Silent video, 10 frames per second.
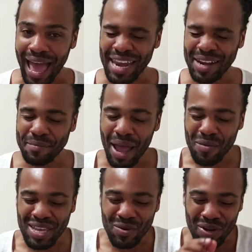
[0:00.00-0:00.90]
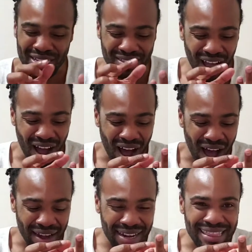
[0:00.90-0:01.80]
and my wheel was
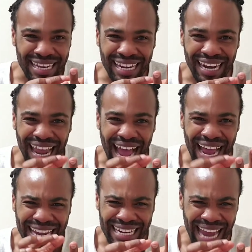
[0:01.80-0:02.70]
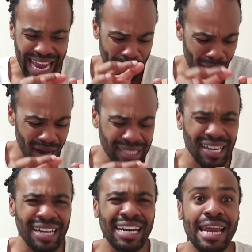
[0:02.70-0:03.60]
on the line, like
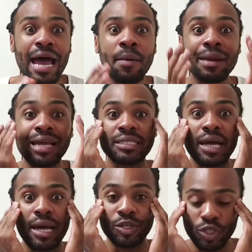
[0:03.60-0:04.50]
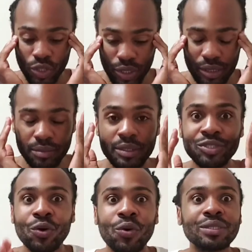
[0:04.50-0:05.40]
parked on the line. I'm like, to God,
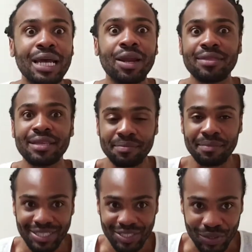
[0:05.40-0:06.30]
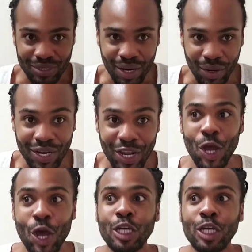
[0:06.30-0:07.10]
don't allow this man to look down.